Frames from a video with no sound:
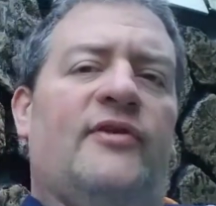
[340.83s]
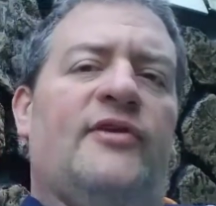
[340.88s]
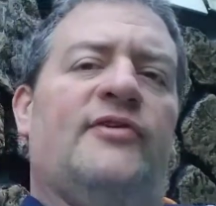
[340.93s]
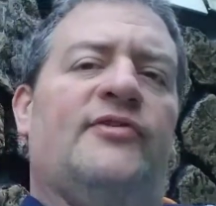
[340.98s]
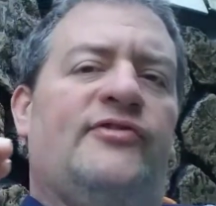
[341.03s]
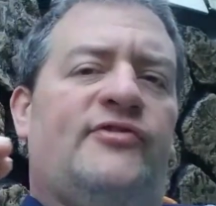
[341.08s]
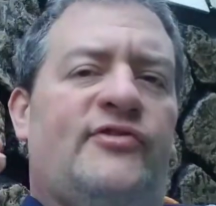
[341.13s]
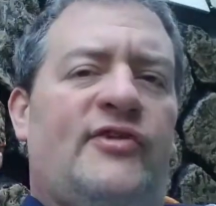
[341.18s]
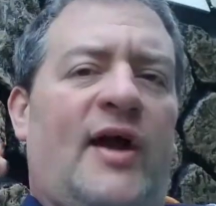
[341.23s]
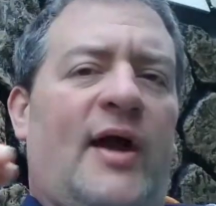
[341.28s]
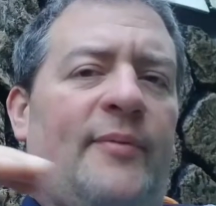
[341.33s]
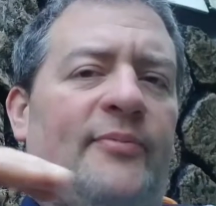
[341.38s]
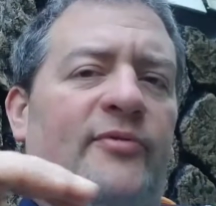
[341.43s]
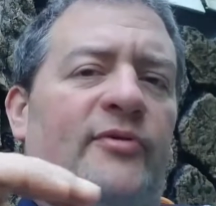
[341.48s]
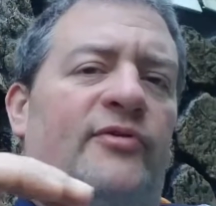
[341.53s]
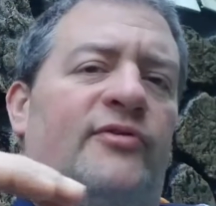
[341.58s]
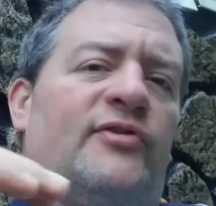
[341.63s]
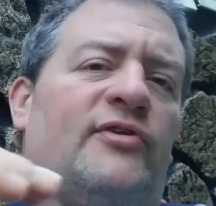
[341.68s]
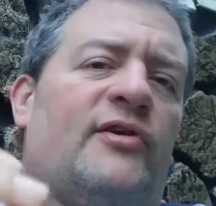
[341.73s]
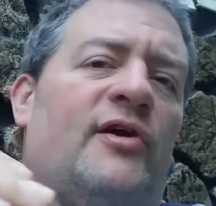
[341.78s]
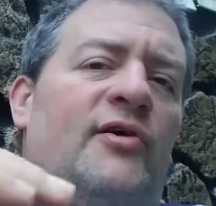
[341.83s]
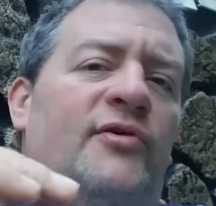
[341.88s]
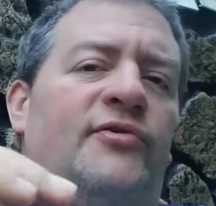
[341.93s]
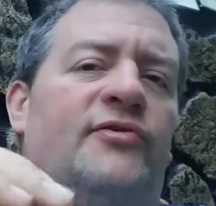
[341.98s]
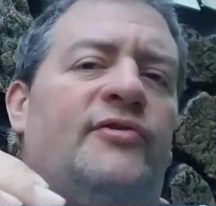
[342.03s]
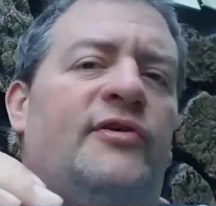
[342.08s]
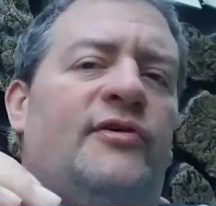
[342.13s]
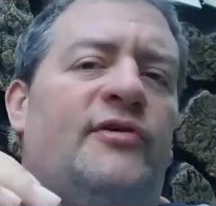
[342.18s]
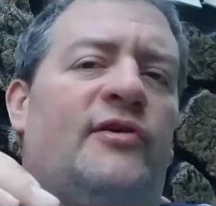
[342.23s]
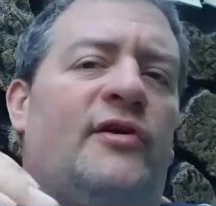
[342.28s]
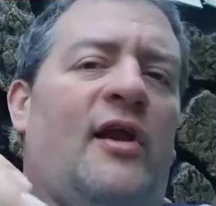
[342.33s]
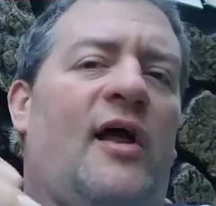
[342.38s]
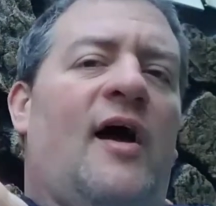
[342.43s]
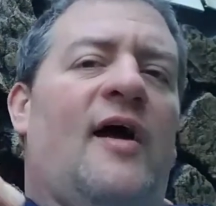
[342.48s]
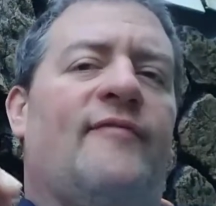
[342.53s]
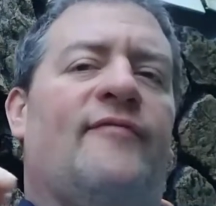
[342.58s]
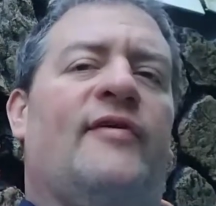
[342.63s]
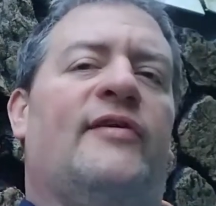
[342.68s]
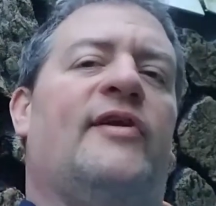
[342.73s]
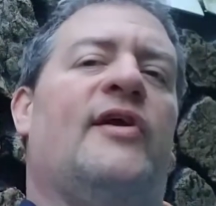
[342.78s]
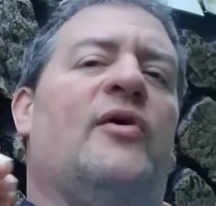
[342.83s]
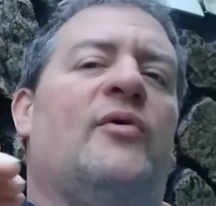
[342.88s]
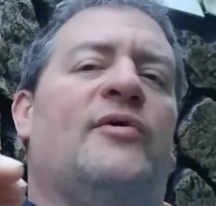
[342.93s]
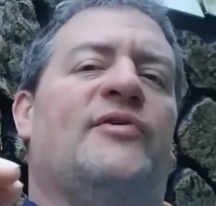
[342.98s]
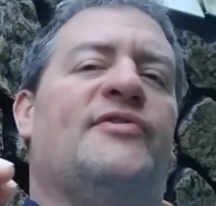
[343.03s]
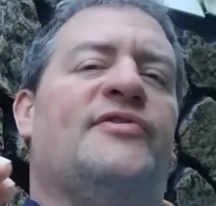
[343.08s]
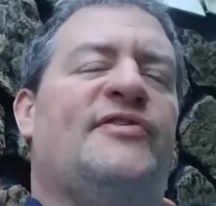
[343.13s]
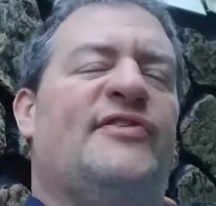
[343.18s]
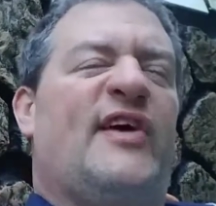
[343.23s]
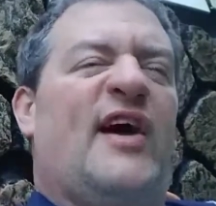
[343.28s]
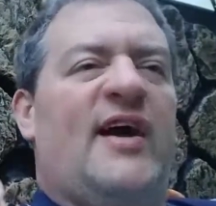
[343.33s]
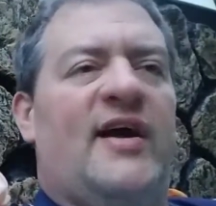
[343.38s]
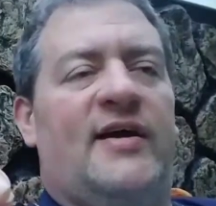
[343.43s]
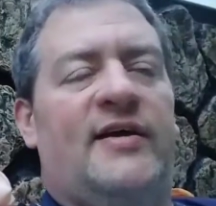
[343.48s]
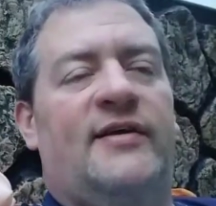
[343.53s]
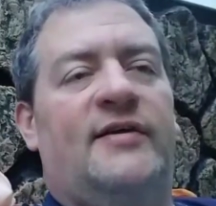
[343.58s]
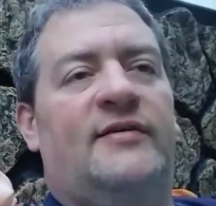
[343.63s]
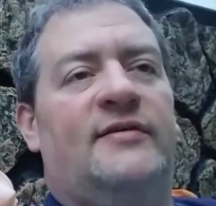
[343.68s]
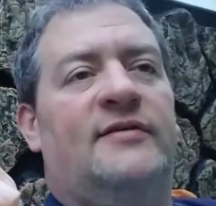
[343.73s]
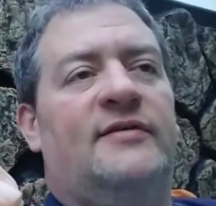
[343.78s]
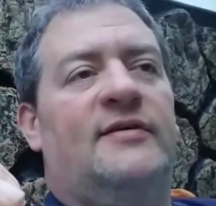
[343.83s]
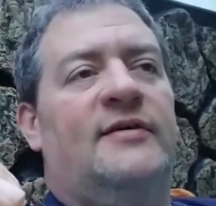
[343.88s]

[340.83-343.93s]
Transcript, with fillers: This chapter is closing in your life. I know it's sad.